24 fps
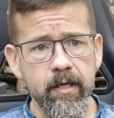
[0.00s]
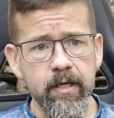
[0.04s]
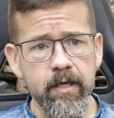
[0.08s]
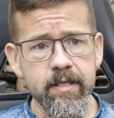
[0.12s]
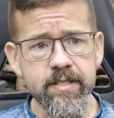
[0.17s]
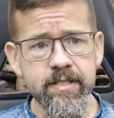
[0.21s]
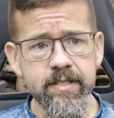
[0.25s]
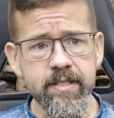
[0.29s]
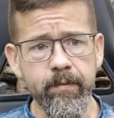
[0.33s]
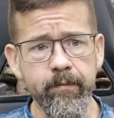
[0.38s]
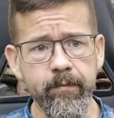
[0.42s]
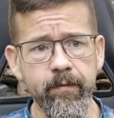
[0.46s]

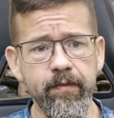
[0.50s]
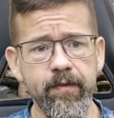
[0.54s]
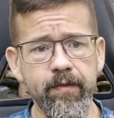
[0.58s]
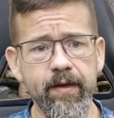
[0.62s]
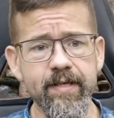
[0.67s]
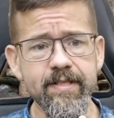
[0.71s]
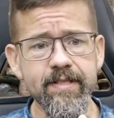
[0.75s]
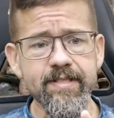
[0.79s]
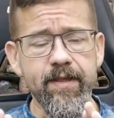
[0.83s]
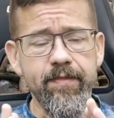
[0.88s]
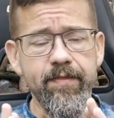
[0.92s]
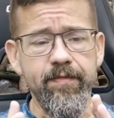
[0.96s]
Some of the
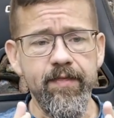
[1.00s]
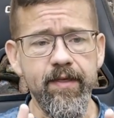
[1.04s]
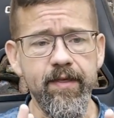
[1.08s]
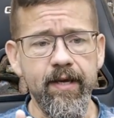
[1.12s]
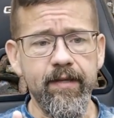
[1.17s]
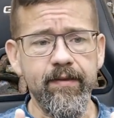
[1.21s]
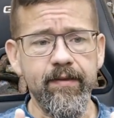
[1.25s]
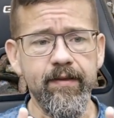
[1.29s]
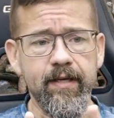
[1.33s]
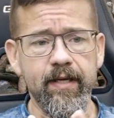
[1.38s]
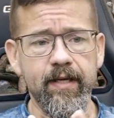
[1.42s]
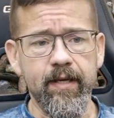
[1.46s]
things I
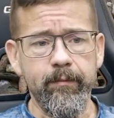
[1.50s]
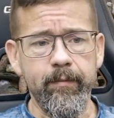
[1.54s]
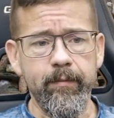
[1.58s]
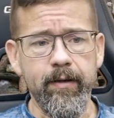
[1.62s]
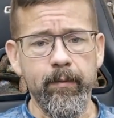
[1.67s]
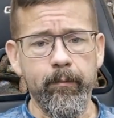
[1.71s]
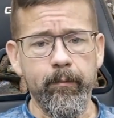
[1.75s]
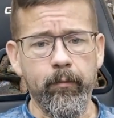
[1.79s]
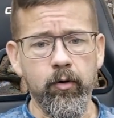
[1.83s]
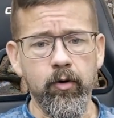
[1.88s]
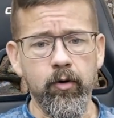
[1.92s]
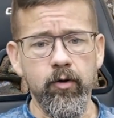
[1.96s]
think that can be
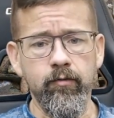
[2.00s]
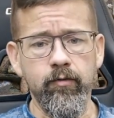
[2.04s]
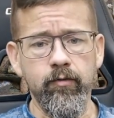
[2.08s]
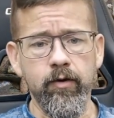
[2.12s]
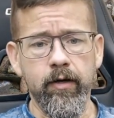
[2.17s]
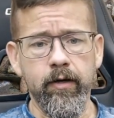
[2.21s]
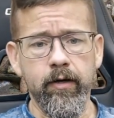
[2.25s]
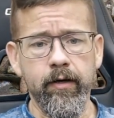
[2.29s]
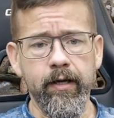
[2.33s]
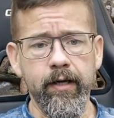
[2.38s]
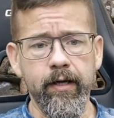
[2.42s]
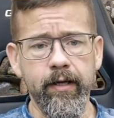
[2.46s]
improved
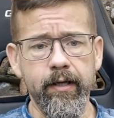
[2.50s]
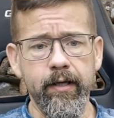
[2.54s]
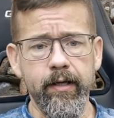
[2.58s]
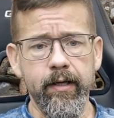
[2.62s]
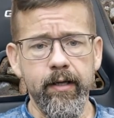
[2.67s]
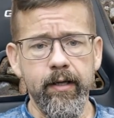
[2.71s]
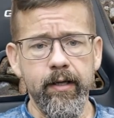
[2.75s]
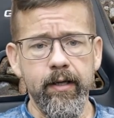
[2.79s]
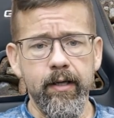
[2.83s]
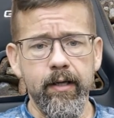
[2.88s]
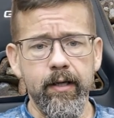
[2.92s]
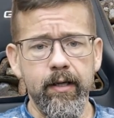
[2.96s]
on it,
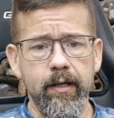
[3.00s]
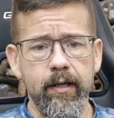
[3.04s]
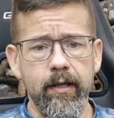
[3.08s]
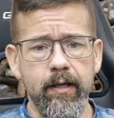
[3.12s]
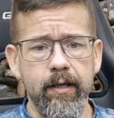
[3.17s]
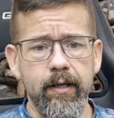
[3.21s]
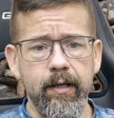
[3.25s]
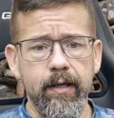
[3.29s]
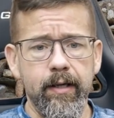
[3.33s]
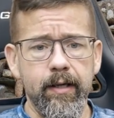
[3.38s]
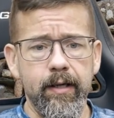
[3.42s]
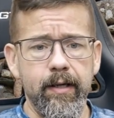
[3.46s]

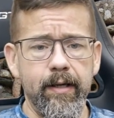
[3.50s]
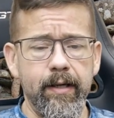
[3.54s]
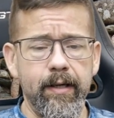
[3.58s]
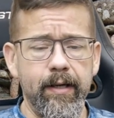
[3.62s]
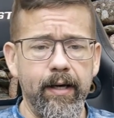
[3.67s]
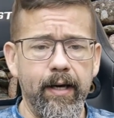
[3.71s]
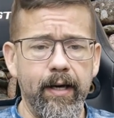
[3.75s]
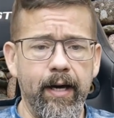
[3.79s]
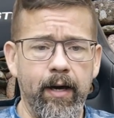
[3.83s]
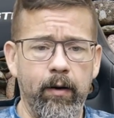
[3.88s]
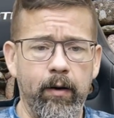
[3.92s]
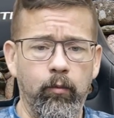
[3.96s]

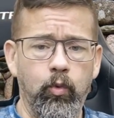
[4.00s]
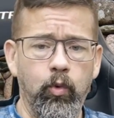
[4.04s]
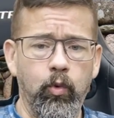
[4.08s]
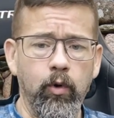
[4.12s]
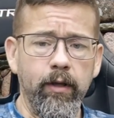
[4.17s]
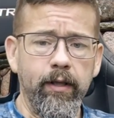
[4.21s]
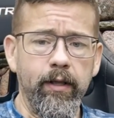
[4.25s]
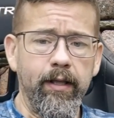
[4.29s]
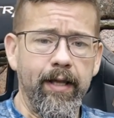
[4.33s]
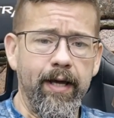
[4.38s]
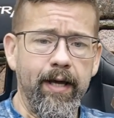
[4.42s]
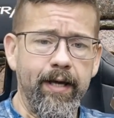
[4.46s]
I
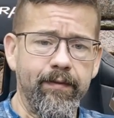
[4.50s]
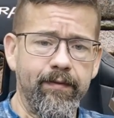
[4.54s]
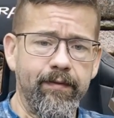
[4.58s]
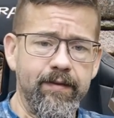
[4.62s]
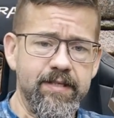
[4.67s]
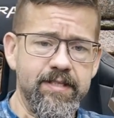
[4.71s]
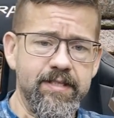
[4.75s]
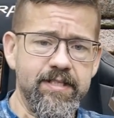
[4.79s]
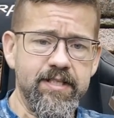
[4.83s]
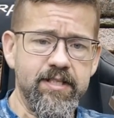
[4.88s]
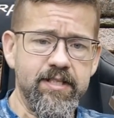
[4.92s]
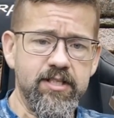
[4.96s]
really like
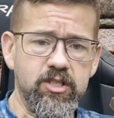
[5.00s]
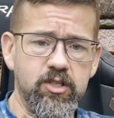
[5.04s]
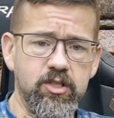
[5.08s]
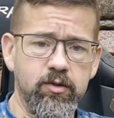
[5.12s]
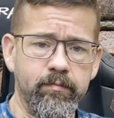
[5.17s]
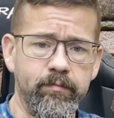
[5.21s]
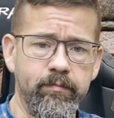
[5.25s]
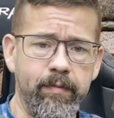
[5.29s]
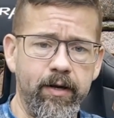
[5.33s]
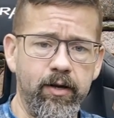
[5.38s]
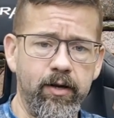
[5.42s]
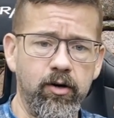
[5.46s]
this
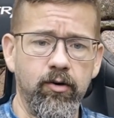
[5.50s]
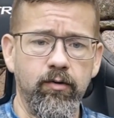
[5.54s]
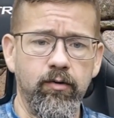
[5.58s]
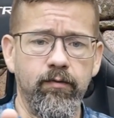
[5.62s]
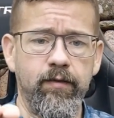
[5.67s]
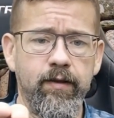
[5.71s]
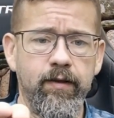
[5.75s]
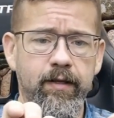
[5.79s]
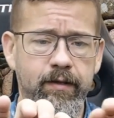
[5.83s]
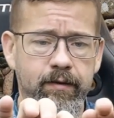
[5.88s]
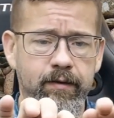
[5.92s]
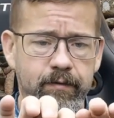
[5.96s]
system better
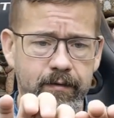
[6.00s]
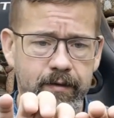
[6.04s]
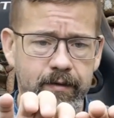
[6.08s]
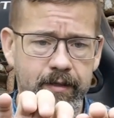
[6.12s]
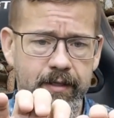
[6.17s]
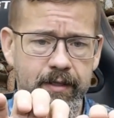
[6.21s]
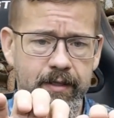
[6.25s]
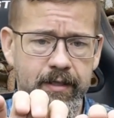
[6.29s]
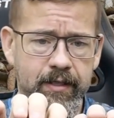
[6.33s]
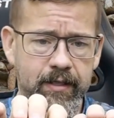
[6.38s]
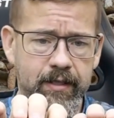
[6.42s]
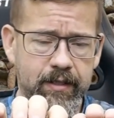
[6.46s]
than
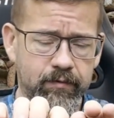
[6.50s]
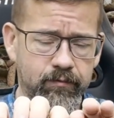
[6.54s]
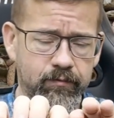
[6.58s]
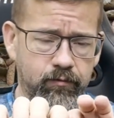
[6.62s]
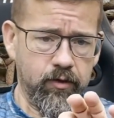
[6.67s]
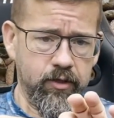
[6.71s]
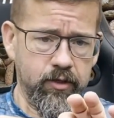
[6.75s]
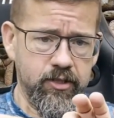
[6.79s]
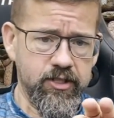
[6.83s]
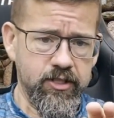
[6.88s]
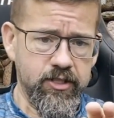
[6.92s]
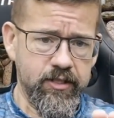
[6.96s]
the
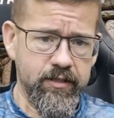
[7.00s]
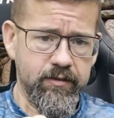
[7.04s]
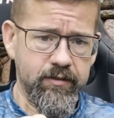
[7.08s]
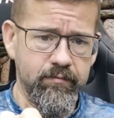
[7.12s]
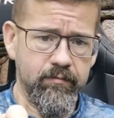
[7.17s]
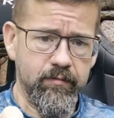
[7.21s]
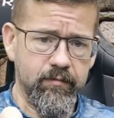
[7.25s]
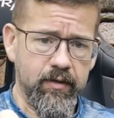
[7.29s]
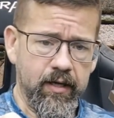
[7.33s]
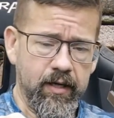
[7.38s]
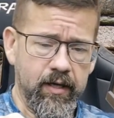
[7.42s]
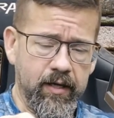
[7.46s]
friction
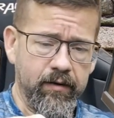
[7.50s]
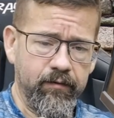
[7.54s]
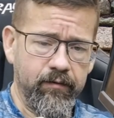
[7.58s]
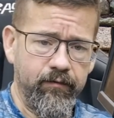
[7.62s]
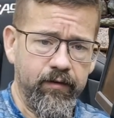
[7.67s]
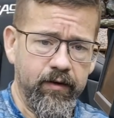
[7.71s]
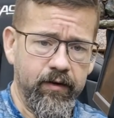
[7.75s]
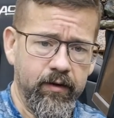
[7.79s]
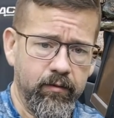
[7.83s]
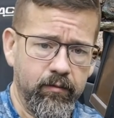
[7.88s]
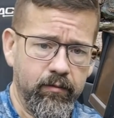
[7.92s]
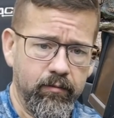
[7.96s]

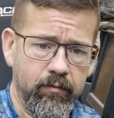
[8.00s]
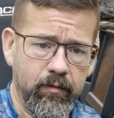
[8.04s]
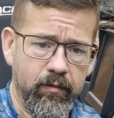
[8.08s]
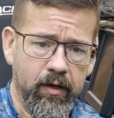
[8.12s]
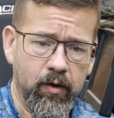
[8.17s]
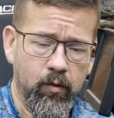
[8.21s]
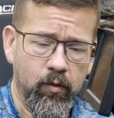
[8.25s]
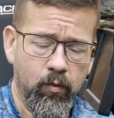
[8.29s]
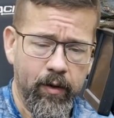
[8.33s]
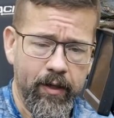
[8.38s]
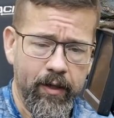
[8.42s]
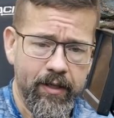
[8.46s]
fit
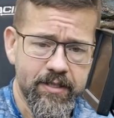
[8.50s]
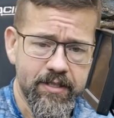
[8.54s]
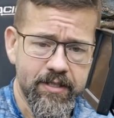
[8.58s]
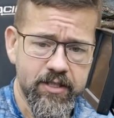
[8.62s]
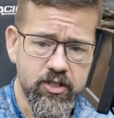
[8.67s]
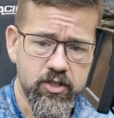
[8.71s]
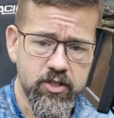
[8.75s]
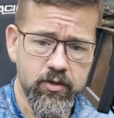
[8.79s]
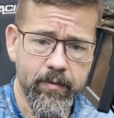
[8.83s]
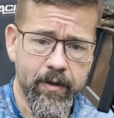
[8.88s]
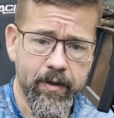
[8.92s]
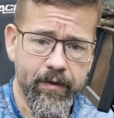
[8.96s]
ring
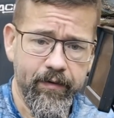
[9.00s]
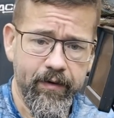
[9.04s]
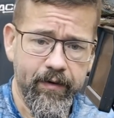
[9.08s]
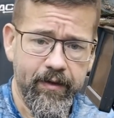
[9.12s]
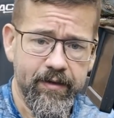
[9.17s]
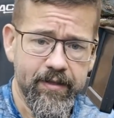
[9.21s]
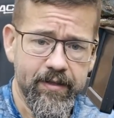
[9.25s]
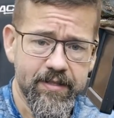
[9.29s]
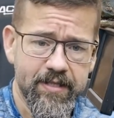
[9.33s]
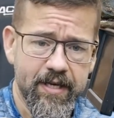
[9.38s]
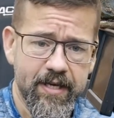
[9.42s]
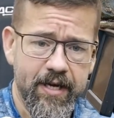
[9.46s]
system. I think
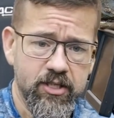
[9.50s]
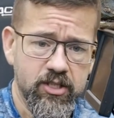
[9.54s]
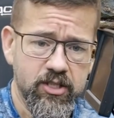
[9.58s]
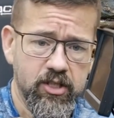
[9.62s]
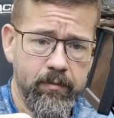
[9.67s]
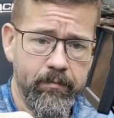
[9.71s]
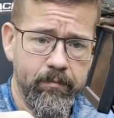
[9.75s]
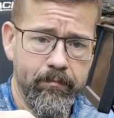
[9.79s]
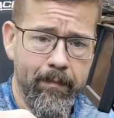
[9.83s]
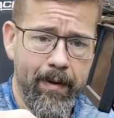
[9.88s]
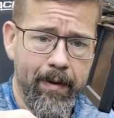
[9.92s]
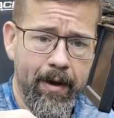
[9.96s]
this
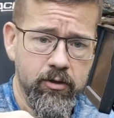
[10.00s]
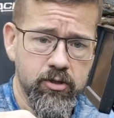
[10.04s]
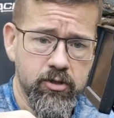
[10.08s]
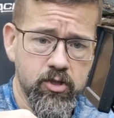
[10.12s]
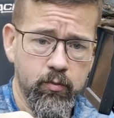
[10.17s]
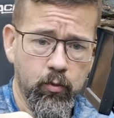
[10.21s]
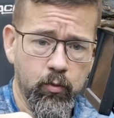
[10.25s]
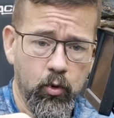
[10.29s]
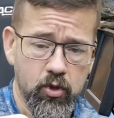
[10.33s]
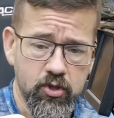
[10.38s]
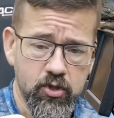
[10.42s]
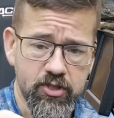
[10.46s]
actually mounts
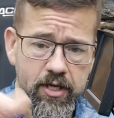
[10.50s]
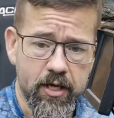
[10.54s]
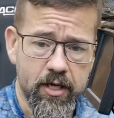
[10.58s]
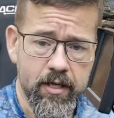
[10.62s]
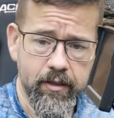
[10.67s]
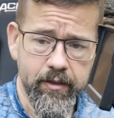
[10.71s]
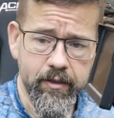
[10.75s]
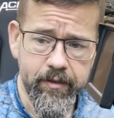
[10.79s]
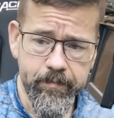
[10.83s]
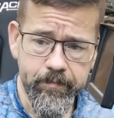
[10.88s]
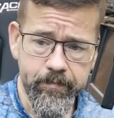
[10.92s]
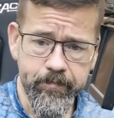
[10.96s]
more
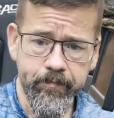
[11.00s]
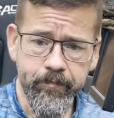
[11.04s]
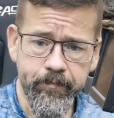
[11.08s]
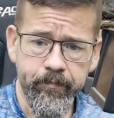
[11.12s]
solid.